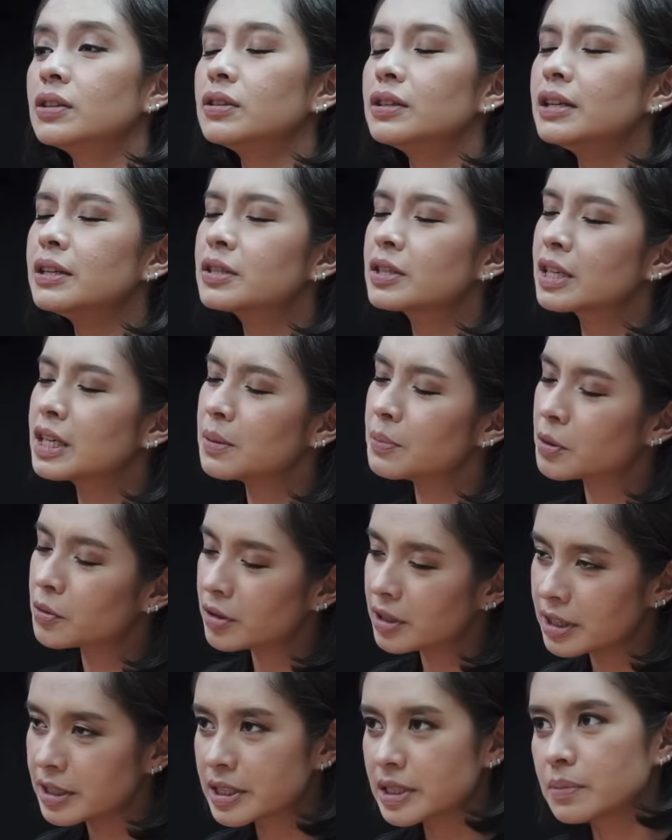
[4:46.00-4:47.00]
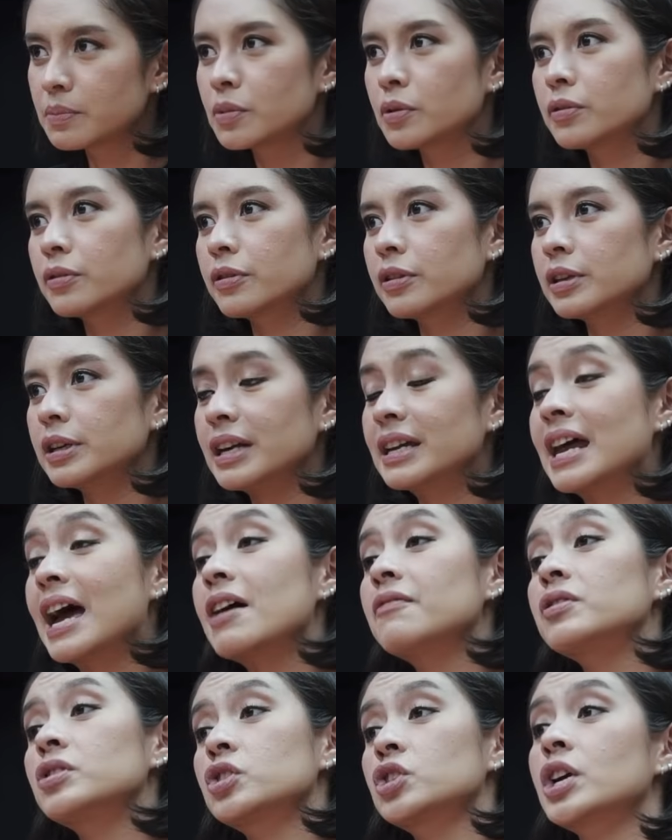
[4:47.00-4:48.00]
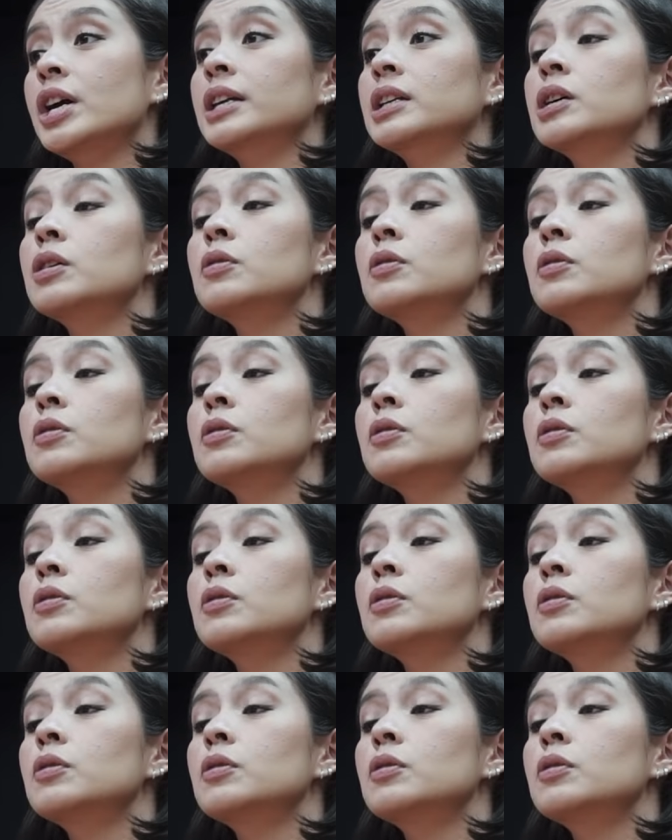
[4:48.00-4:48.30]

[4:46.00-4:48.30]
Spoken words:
you need to keep it running smoothly and have it checked